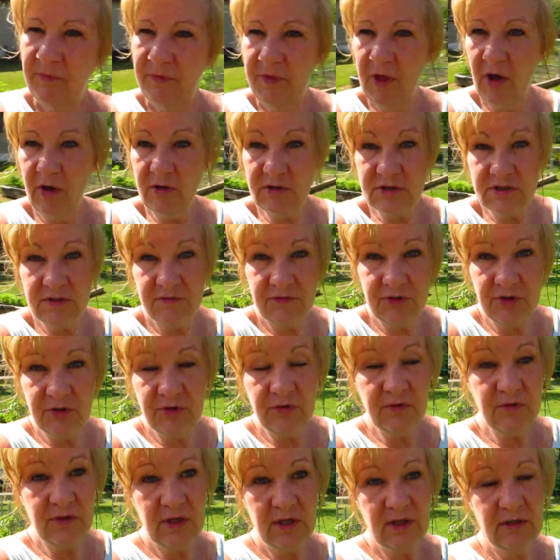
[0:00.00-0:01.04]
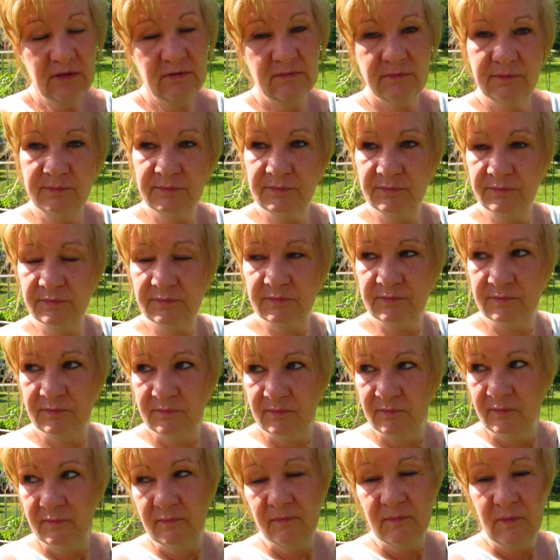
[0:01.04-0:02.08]
Those of you that
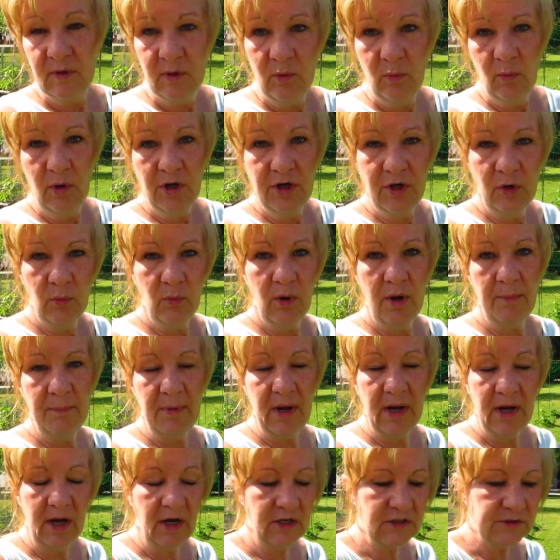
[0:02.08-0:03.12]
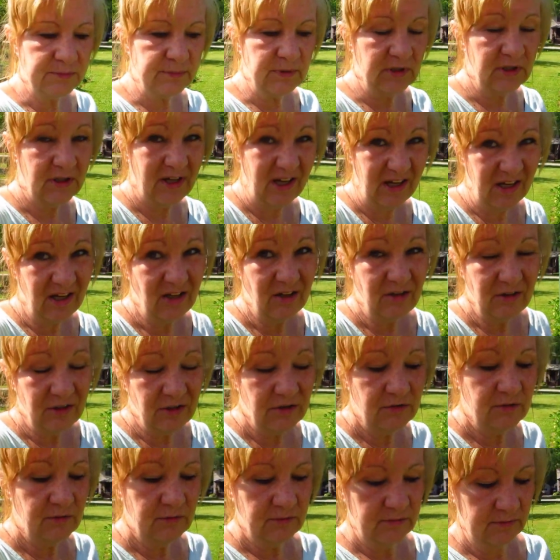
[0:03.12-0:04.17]
Wonder what my husband can't
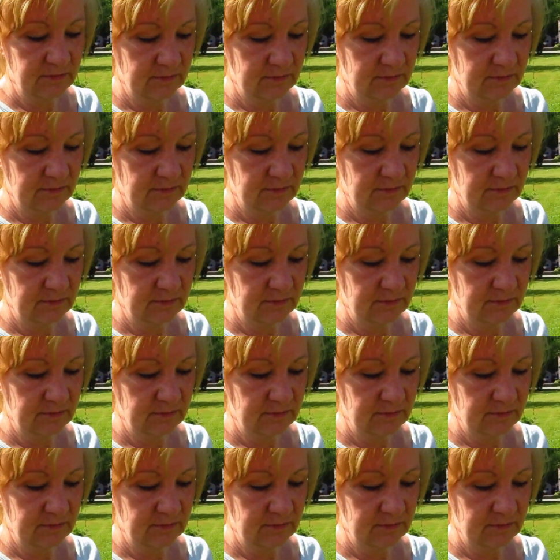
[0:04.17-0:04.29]
do?